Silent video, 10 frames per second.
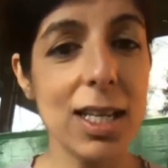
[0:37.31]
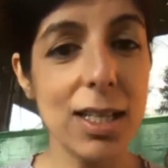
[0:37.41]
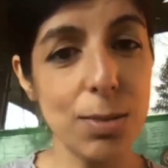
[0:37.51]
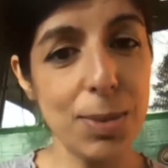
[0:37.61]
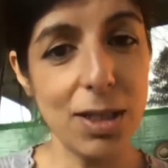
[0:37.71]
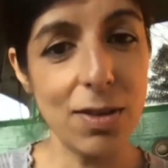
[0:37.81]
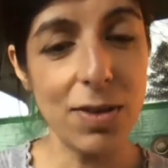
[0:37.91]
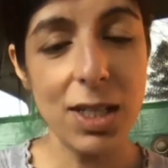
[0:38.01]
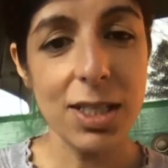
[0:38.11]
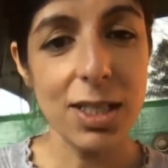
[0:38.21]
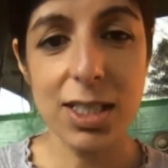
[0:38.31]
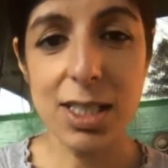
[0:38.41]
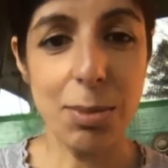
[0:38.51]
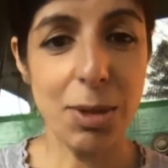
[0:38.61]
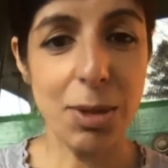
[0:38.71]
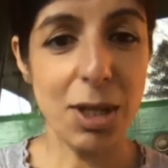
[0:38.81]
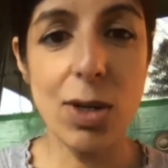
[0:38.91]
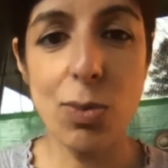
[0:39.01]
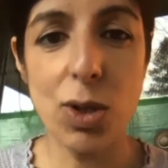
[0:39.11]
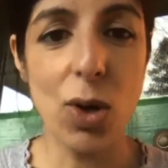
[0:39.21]
a little bit of something
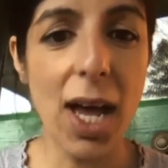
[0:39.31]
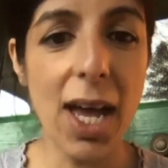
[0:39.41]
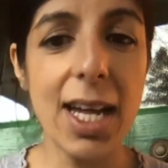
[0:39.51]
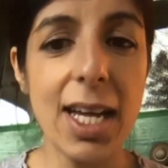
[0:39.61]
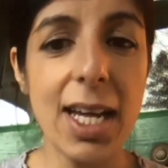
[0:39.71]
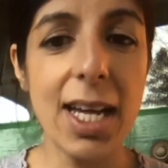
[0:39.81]
green with your egg,